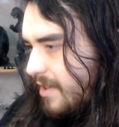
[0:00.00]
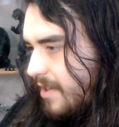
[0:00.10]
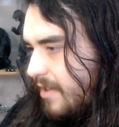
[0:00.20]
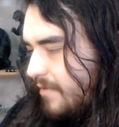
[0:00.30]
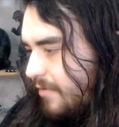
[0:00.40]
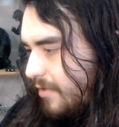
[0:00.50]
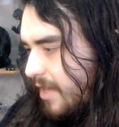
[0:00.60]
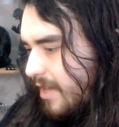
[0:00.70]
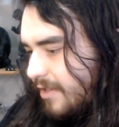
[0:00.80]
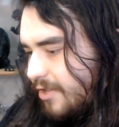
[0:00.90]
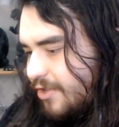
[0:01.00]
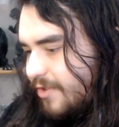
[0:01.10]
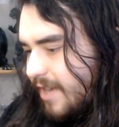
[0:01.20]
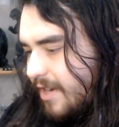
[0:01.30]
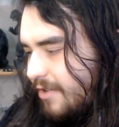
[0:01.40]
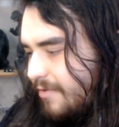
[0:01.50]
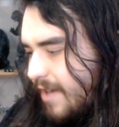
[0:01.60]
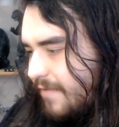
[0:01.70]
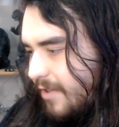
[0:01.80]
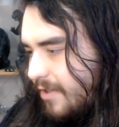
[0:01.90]
fully illustrated
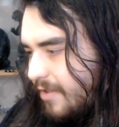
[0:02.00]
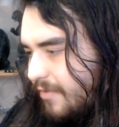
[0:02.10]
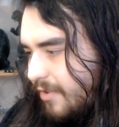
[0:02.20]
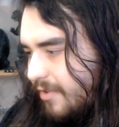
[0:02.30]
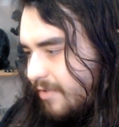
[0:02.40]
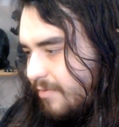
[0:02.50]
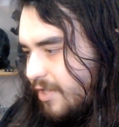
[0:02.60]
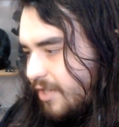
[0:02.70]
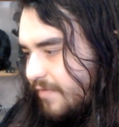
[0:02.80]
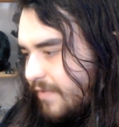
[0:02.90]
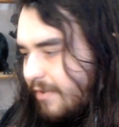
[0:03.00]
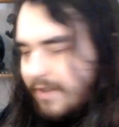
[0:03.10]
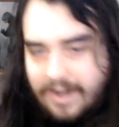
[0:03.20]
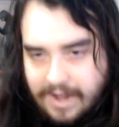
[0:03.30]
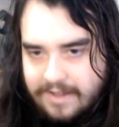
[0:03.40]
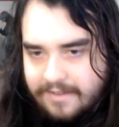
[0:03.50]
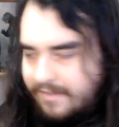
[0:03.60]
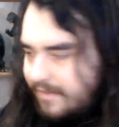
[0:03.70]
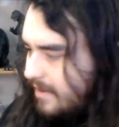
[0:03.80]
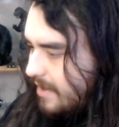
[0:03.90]
graphic novels, which is very
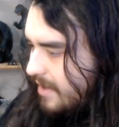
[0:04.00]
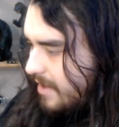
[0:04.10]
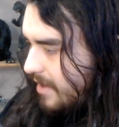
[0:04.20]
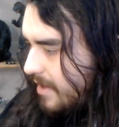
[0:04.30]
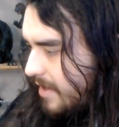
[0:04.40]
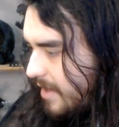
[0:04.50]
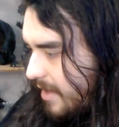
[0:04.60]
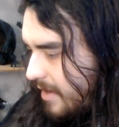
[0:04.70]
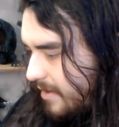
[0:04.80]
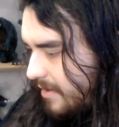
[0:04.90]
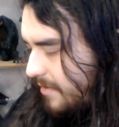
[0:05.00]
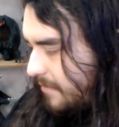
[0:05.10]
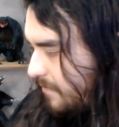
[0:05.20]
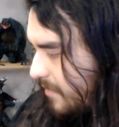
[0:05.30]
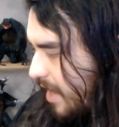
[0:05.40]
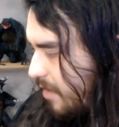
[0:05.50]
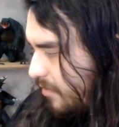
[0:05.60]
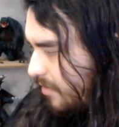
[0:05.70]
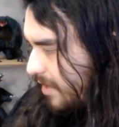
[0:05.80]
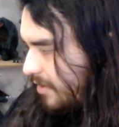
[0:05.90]
nice. And I
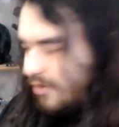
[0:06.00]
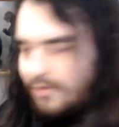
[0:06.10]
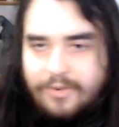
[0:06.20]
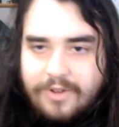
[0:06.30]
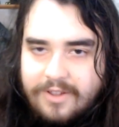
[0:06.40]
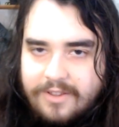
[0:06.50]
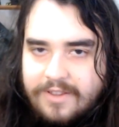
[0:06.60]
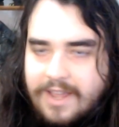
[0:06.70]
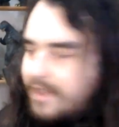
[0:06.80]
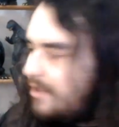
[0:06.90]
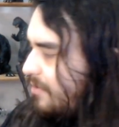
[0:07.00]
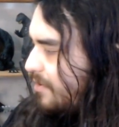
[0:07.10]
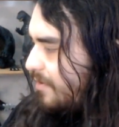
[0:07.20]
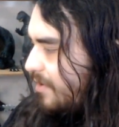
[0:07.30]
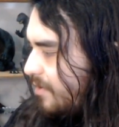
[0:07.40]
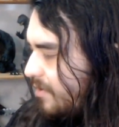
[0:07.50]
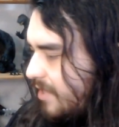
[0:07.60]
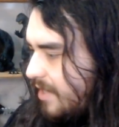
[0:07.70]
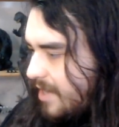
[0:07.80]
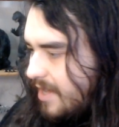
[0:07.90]
will enjoy taking a look through
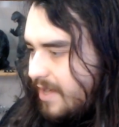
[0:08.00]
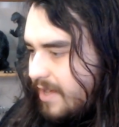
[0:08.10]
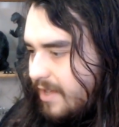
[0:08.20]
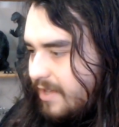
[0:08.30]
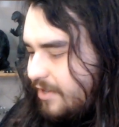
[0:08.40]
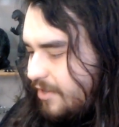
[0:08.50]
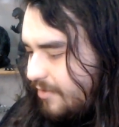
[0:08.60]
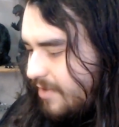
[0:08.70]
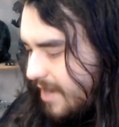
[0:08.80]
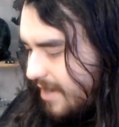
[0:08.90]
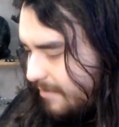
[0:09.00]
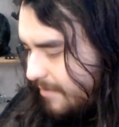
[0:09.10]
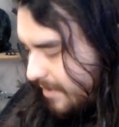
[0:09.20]
those in due time.